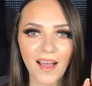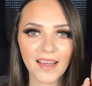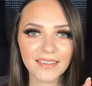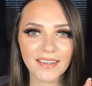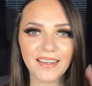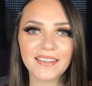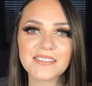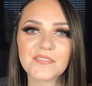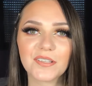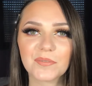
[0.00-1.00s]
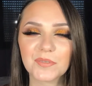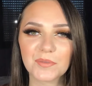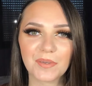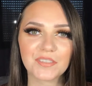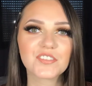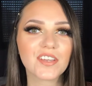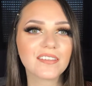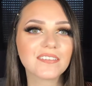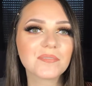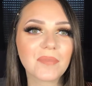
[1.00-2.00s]
Hi guys, welcome to my
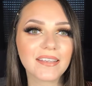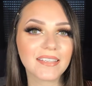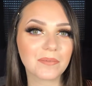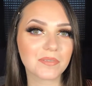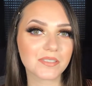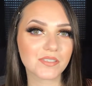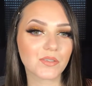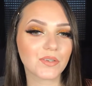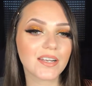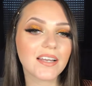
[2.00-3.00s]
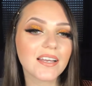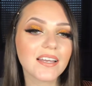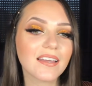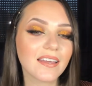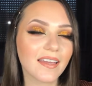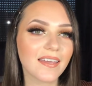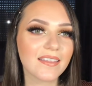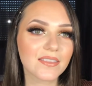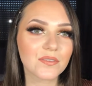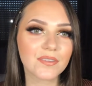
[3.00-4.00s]
channel. My name is Dora
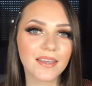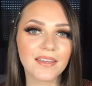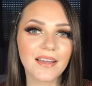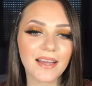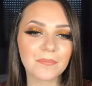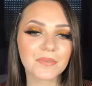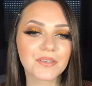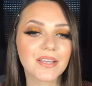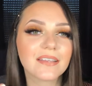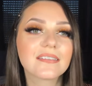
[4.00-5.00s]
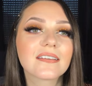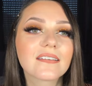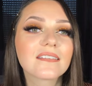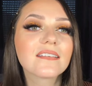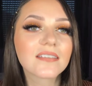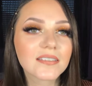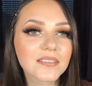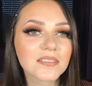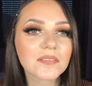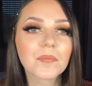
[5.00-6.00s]
and today I'm creating
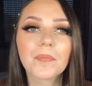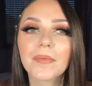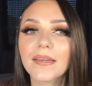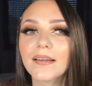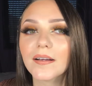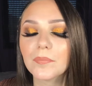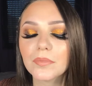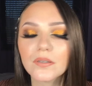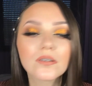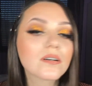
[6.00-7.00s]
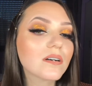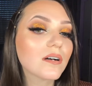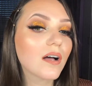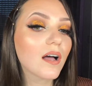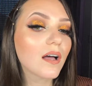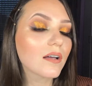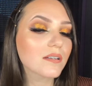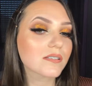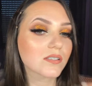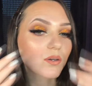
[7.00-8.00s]
this makeup look.
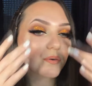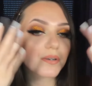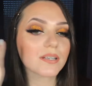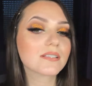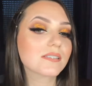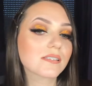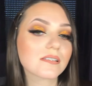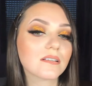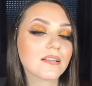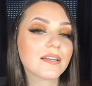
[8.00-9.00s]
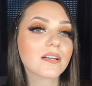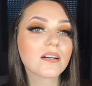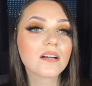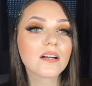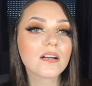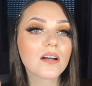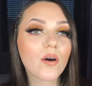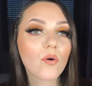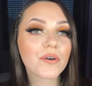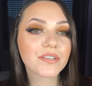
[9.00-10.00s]
So it's like
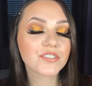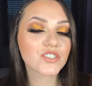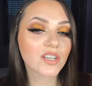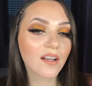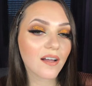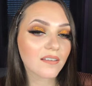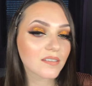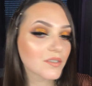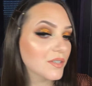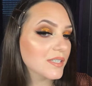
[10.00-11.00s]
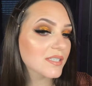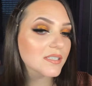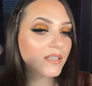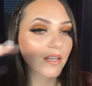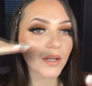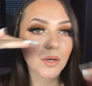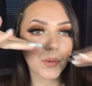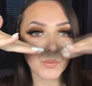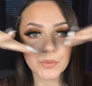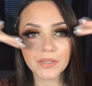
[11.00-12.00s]
orange cut crease
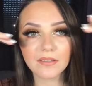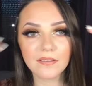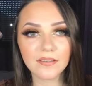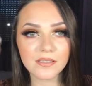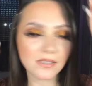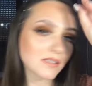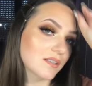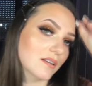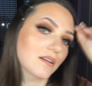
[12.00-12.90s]
with this